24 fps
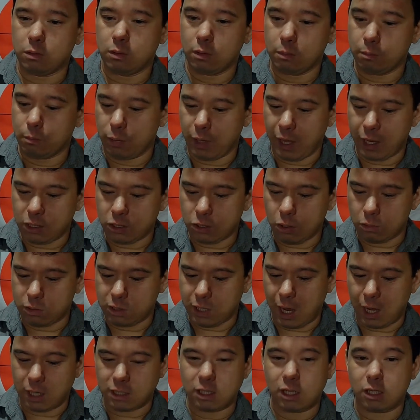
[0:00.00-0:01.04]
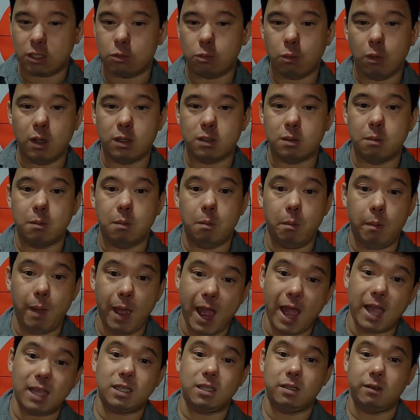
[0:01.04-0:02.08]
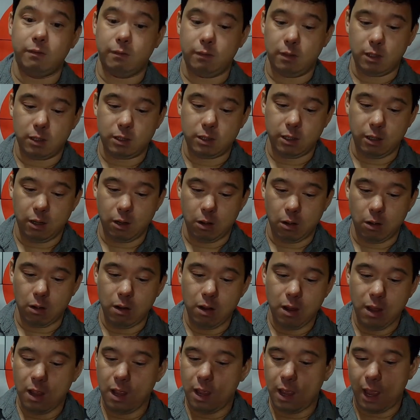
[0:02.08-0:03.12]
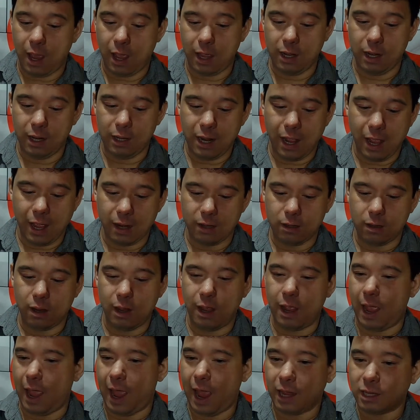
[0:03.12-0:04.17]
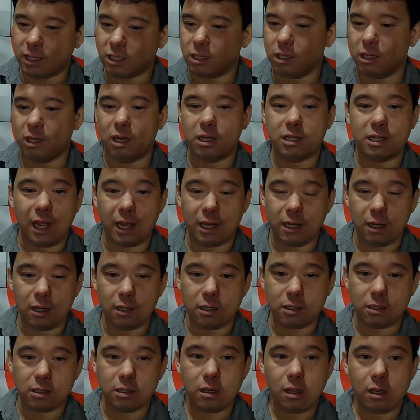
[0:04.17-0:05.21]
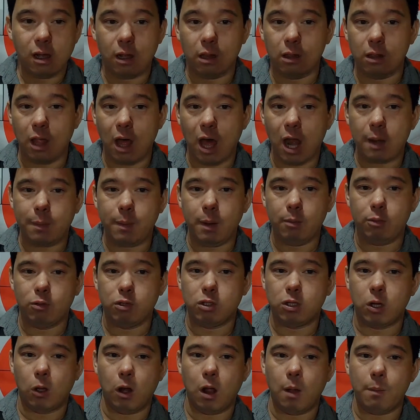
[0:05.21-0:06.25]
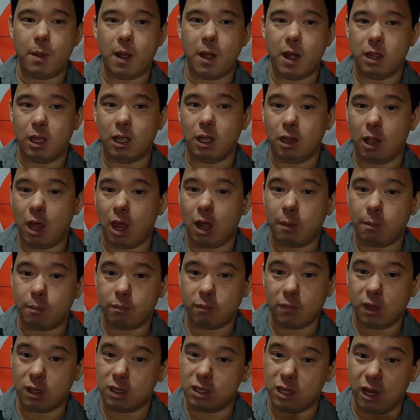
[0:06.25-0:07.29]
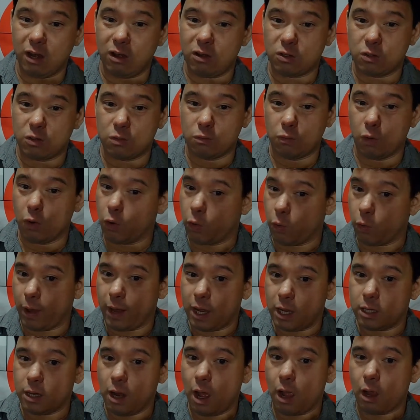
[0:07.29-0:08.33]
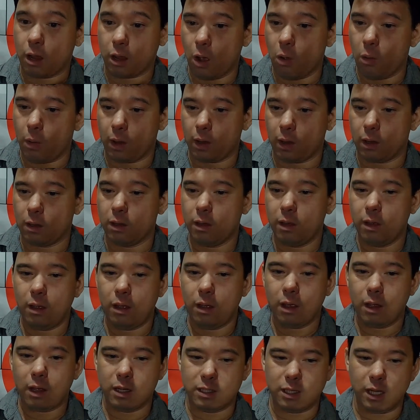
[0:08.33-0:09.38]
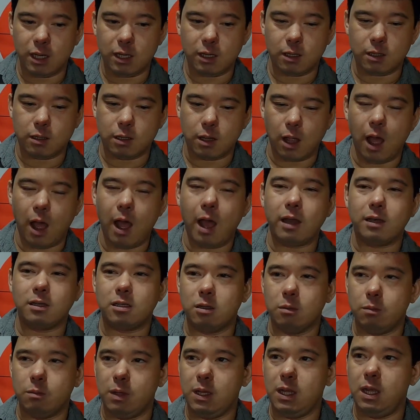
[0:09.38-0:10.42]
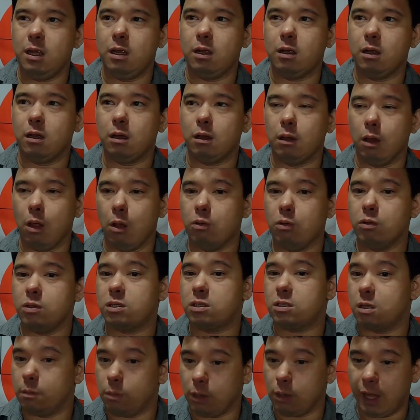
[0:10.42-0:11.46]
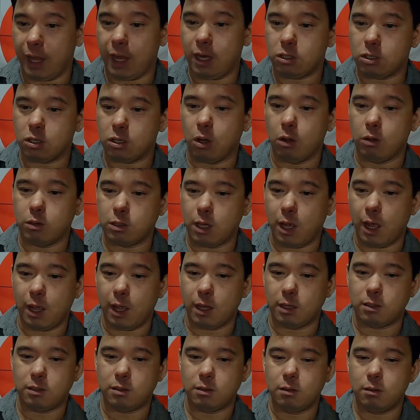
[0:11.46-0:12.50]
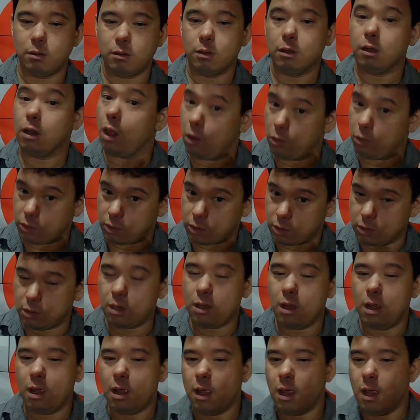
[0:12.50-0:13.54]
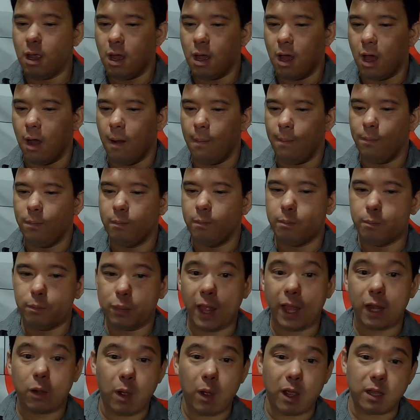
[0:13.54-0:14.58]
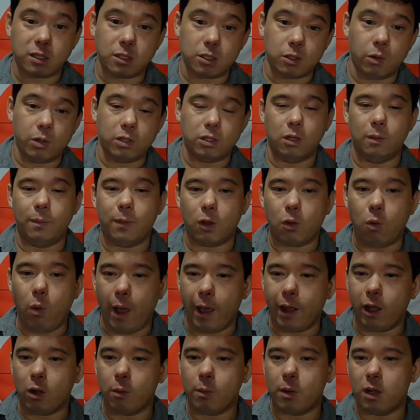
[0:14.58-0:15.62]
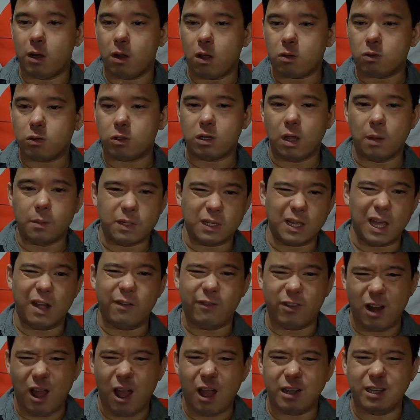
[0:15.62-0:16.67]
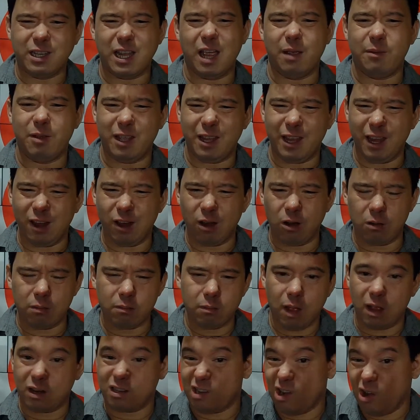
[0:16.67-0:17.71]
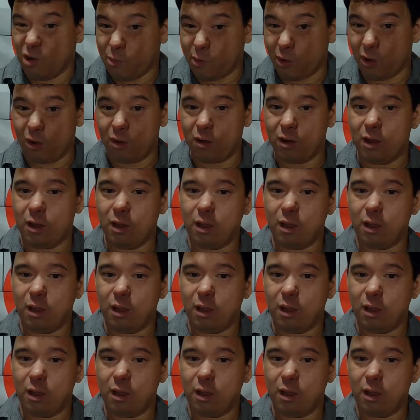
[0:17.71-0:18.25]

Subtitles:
Blade Show Texas was massive this year, and it had excellent attendance. A lot of people showed up, and I think a lot of designers regretted not going because it got to be close to Blade Show size. Close. Blade West is always a little bit quieter, but it also comes at kind of an odd time of the year, October.